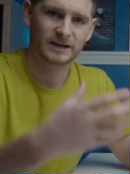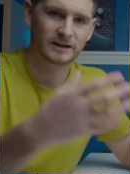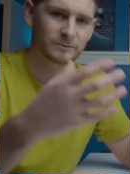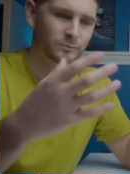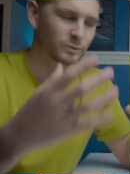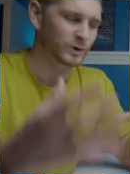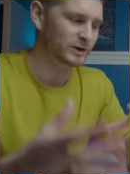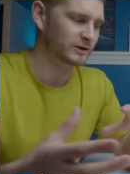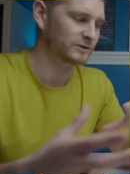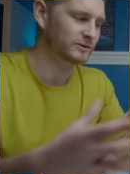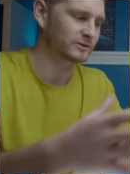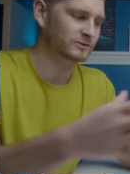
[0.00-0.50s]
And
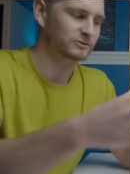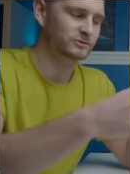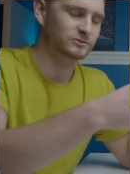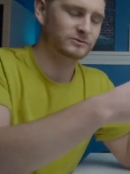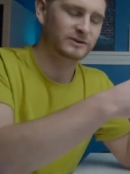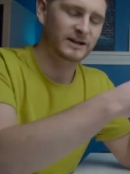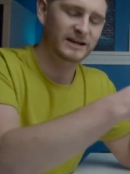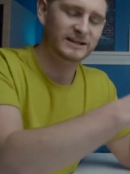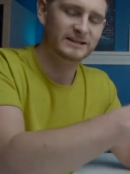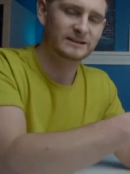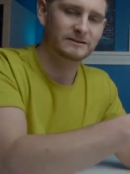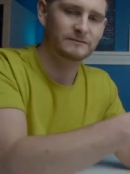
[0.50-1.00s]
when you're
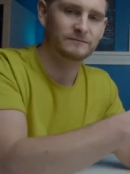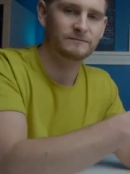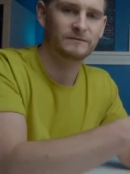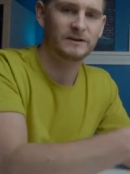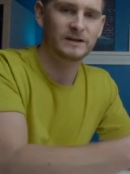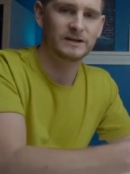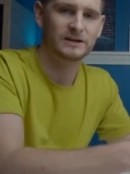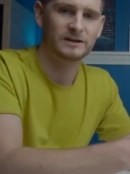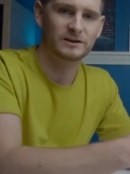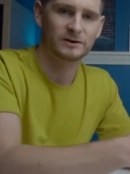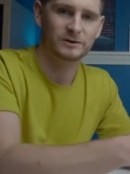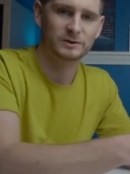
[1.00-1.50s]
creating
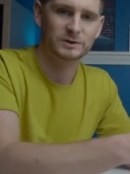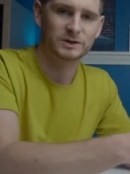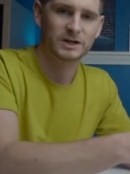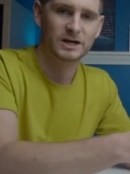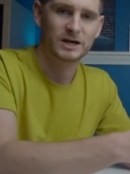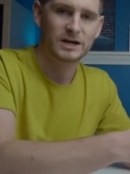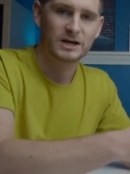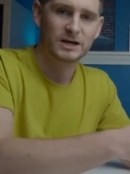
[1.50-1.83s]
videos,